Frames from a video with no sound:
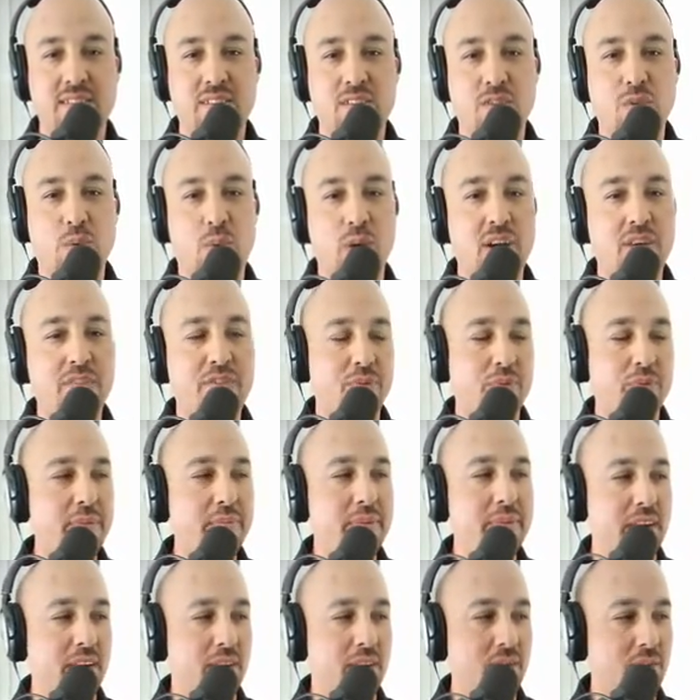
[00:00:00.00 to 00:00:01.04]
12
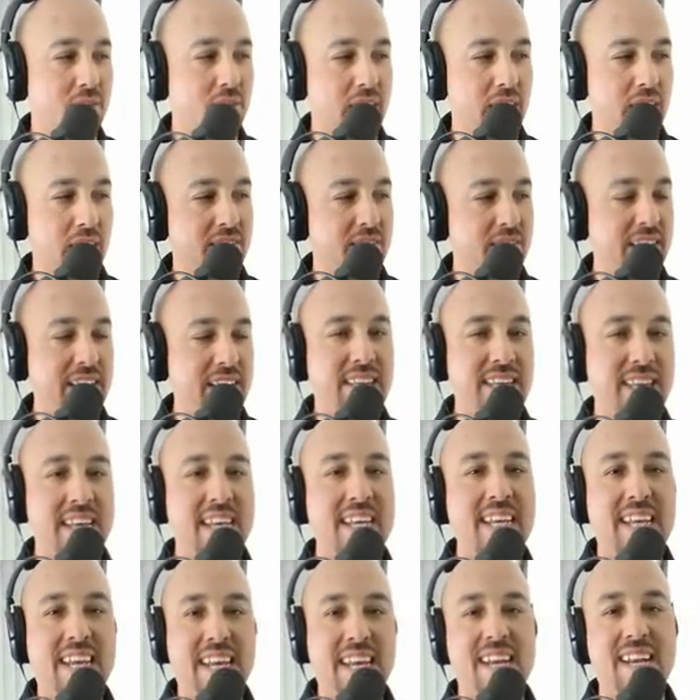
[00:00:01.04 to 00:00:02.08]
3-minute rounds. He
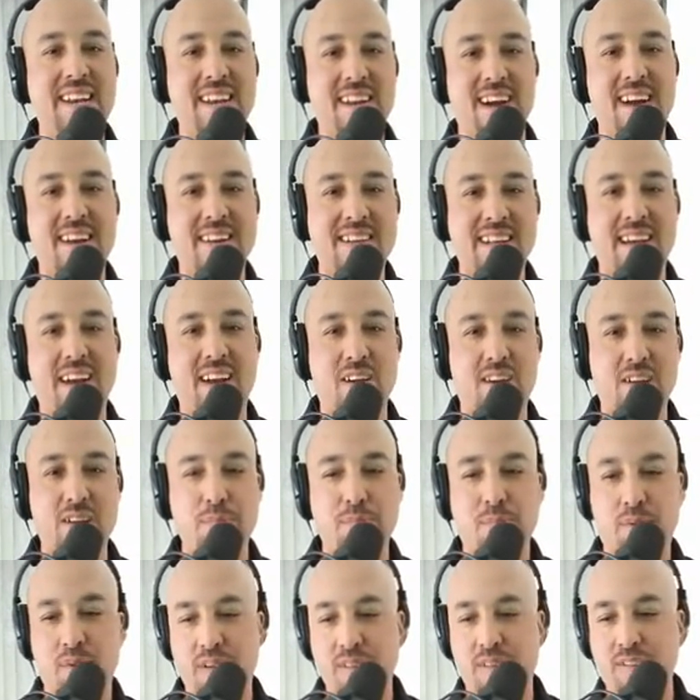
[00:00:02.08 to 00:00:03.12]
didn't get knocked out.
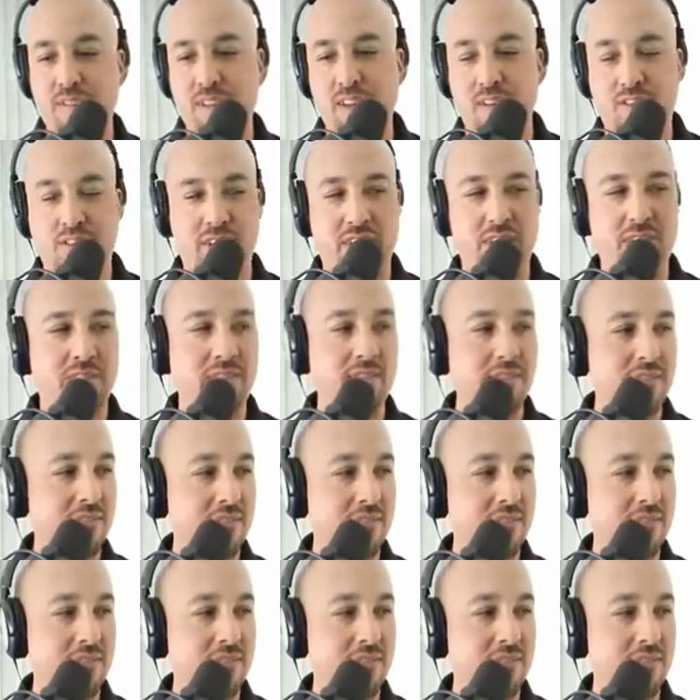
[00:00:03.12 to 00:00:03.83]
Good point, Sasha.